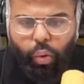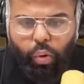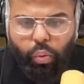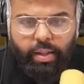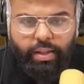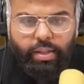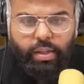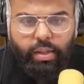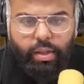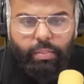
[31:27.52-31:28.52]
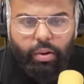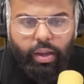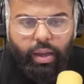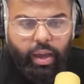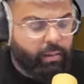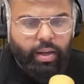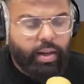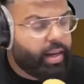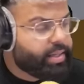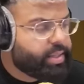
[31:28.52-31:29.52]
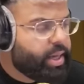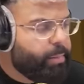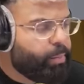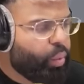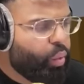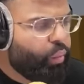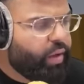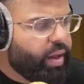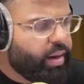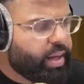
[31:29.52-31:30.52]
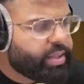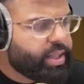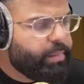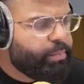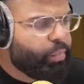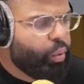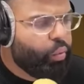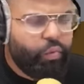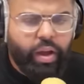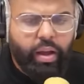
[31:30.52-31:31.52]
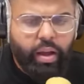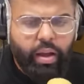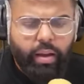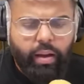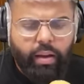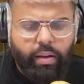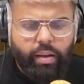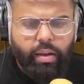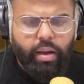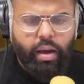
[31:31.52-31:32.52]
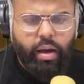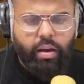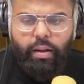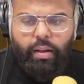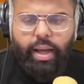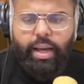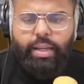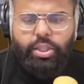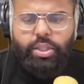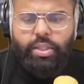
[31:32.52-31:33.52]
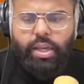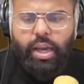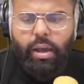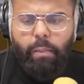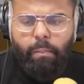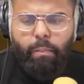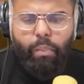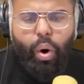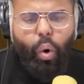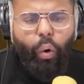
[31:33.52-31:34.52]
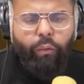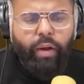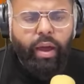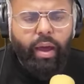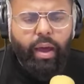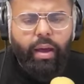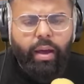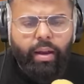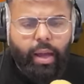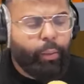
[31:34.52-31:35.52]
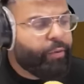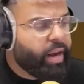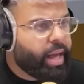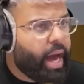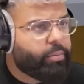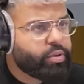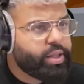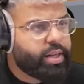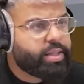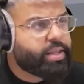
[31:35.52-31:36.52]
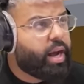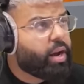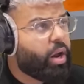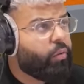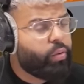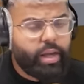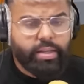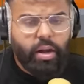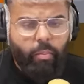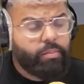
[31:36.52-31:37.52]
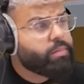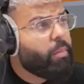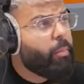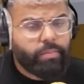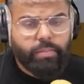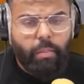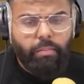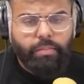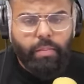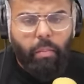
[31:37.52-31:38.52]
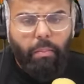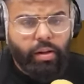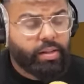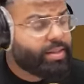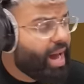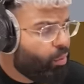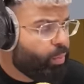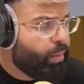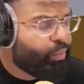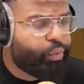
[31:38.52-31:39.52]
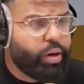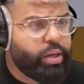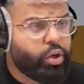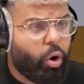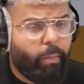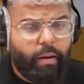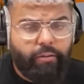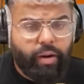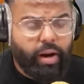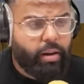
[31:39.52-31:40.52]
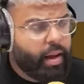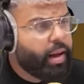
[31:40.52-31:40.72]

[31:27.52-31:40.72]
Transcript: Whoa, that's a deep looking cave. Let's keep moving. Let's keep moving. Yeah, let's just keep moving. Can we find camels in this uh, colorful desert? Uh, no, I'm not too sure. Because that would be pretty dope, my friend. A